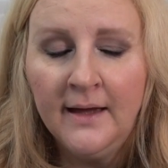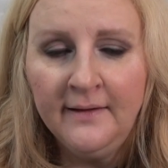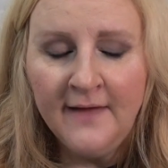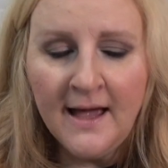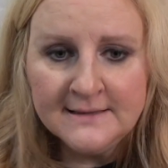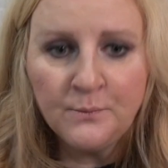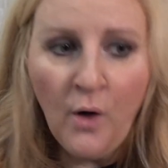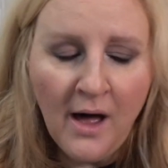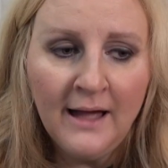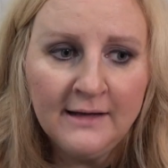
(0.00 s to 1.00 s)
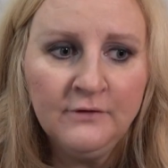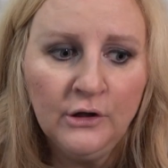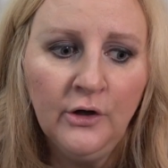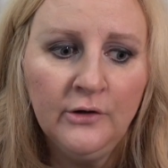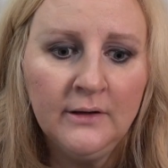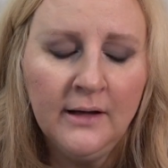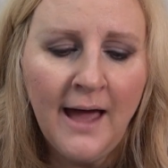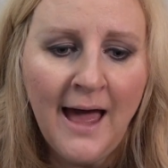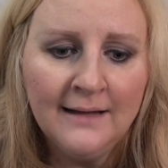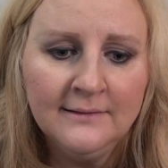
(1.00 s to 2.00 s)
That is what I have learned.
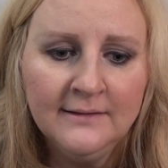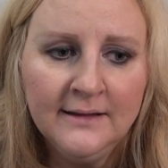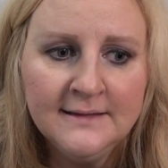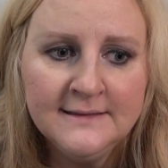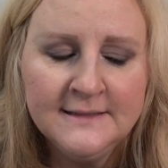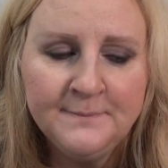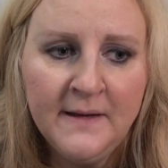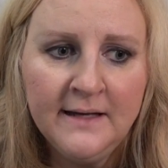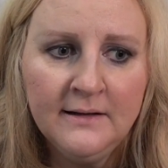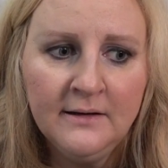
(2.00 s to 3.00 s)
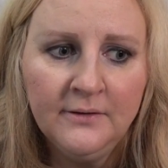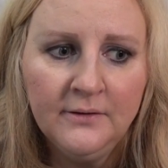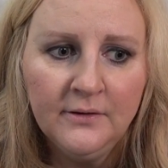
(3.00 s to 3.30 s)
And it has been